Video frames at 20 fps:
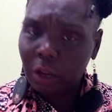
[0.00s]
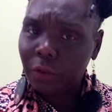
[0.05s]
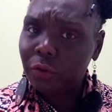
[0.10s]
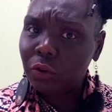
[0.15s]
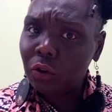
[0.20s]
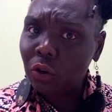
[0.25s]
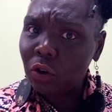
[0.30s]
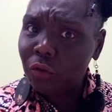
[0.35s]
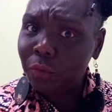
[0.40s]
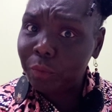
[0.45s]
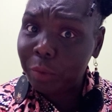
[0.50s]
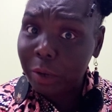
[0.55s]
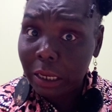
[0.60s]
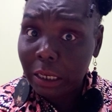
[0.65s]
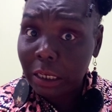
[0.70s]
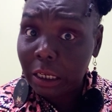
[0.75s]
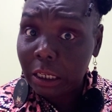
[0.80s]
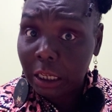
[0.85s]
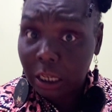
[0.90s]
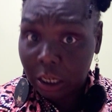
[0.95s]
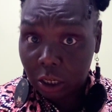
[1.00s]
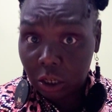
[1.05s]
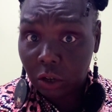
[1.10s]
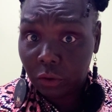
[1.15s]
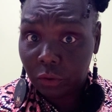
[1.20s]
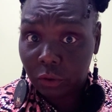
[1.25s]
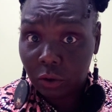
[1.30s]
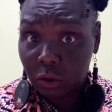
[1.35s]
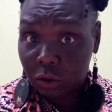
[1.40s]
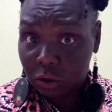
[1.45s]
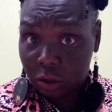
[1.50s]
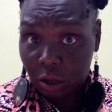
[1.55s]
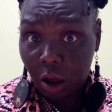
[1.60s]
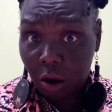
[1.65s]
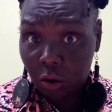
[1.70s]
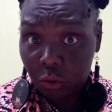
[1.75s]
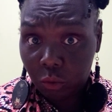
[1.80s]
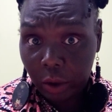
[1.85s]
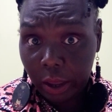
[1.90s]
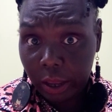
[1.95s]
if you've been in interviews
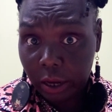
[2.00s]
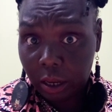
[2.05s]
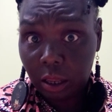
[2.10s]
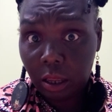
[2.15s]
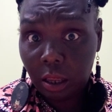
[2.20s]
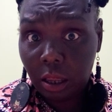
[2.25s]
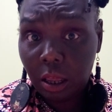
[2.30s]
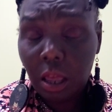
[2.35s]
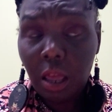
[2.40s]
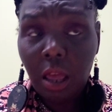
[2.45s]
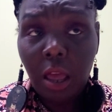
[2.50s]
already